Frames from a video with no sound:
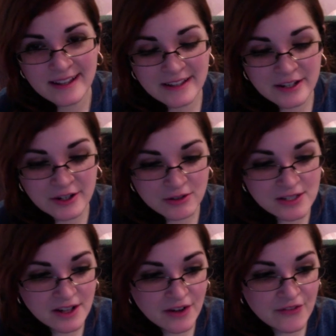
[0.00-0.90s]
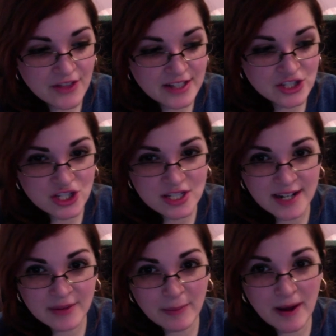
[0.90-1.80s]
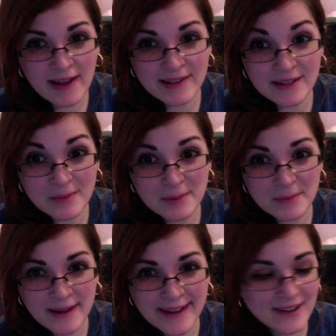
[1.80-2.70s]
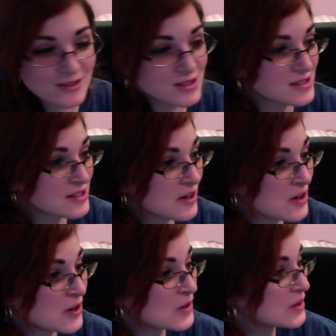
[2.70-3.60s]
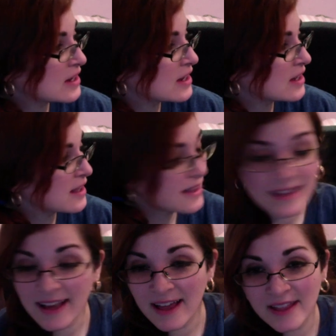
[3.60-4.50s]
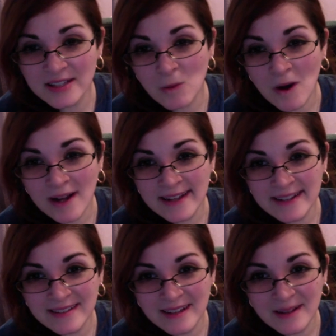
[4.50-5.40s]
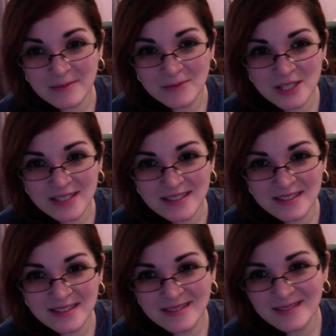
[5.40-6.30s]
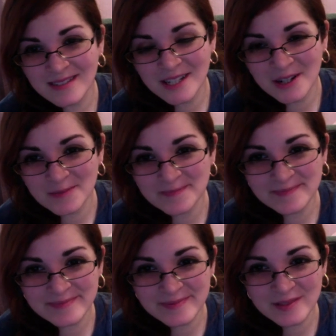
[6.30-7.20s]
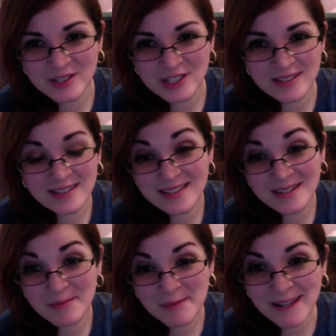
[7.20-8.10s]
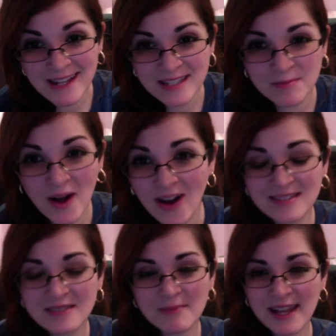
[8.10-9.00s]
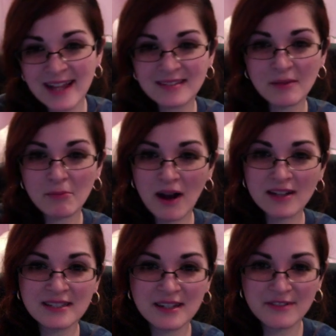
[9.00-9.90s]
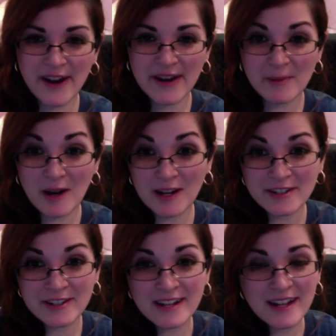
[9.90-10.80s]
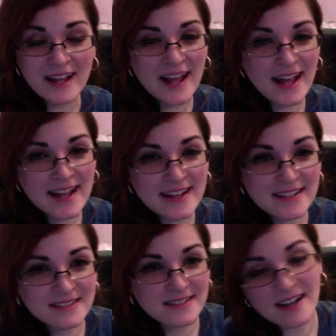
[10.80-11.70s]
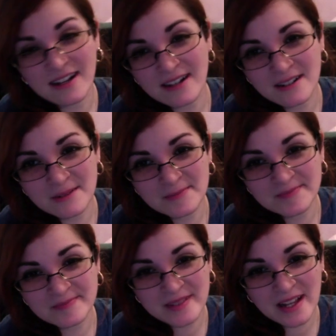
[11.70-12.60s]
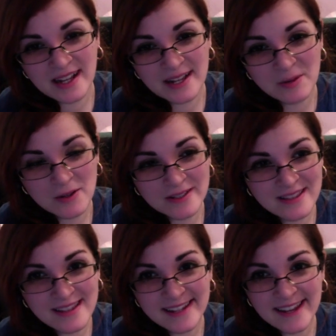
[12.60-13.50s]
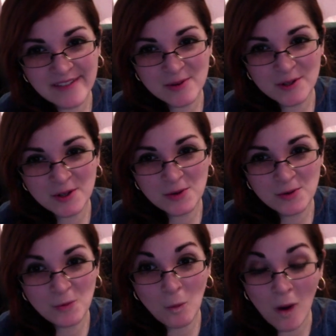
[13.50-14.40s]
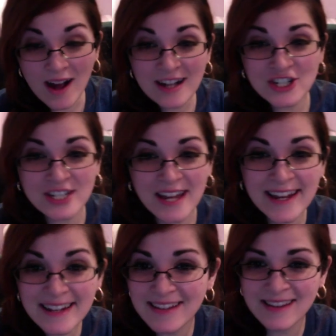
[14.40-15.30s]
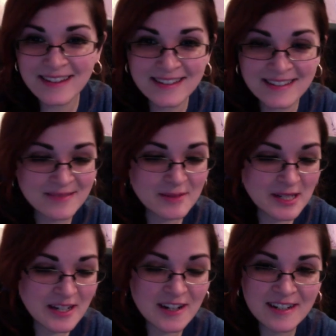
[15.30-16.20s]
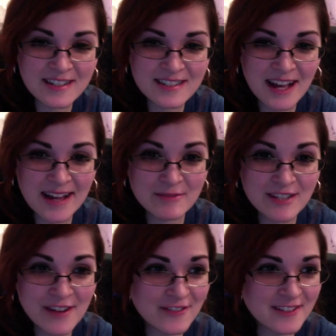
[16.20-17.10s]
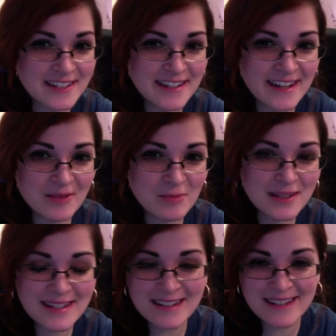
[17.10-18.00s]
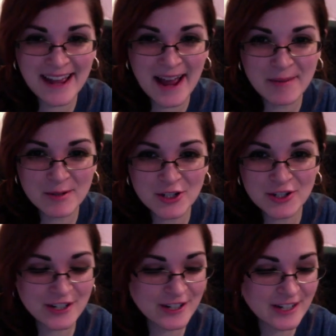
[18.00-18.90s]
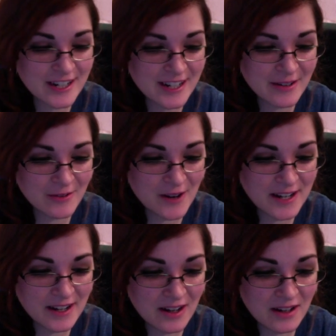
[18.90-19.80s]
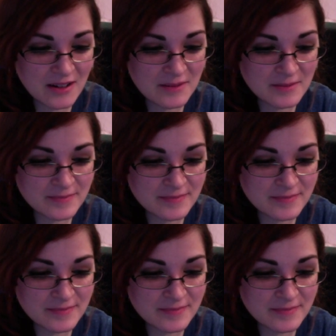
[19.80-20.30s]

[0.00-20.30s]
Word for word: you know, stuff that's just kind of piling up in my house. So, yeah, that's why I'm gonna, you know, just this is gonna be my last box. This is my last unboxing of Harry Potter. And um, I wanted to thank everyone who watched any of these because I'm definitely completely amateur when um